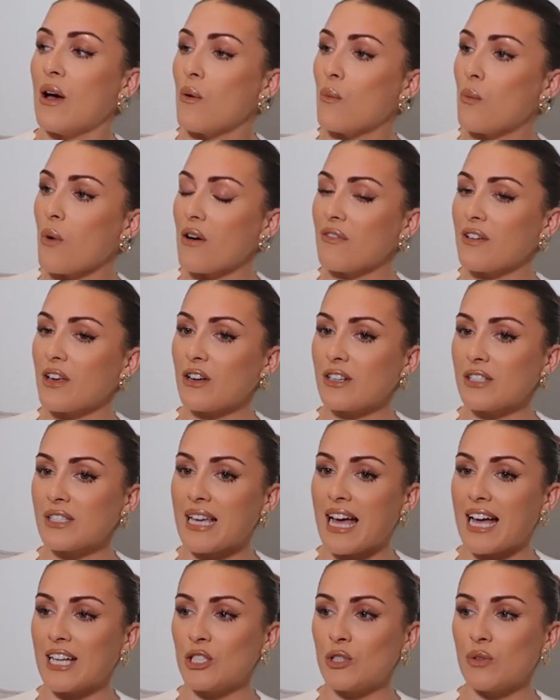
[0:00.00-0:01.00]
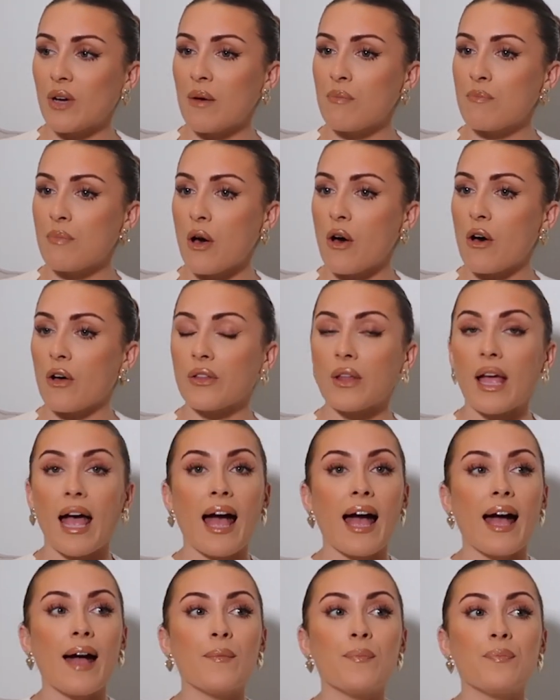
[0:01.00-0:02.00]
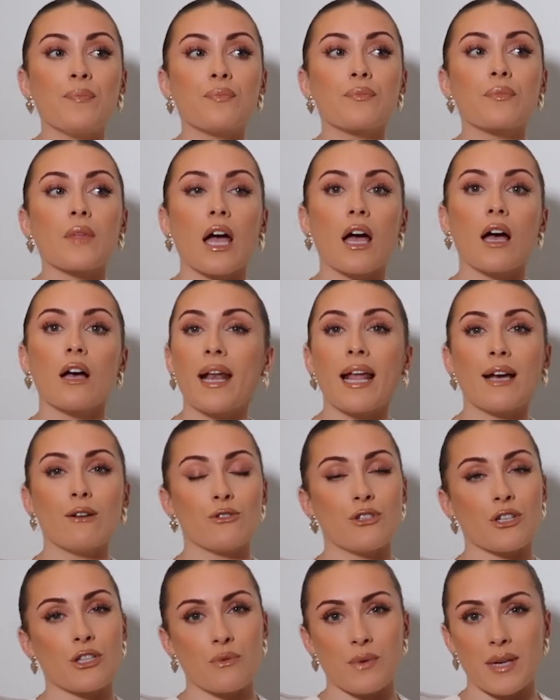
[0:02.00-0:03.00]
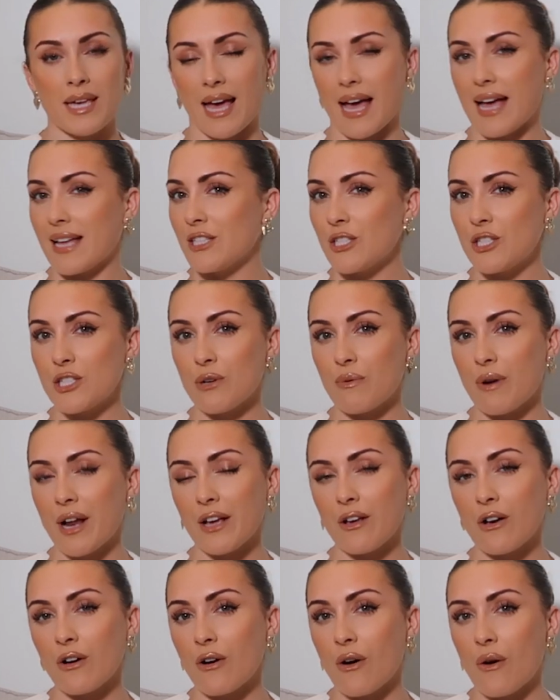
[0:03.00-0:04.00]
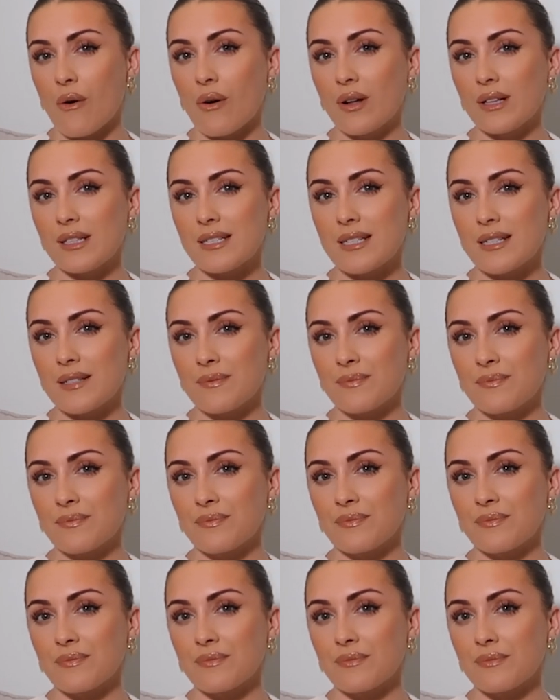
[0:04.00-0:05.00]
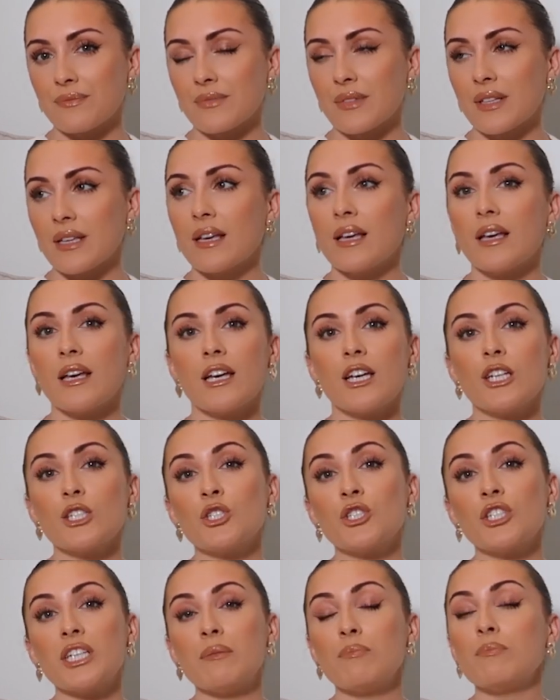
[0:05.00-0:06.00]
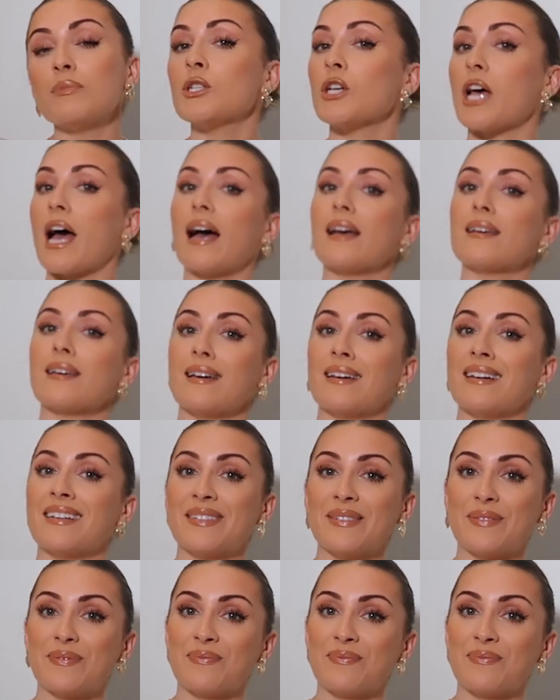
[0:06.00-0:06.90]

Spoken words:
What have I got to catch you up on? Went out on the weekend. You know what I got called? A sheep shagger.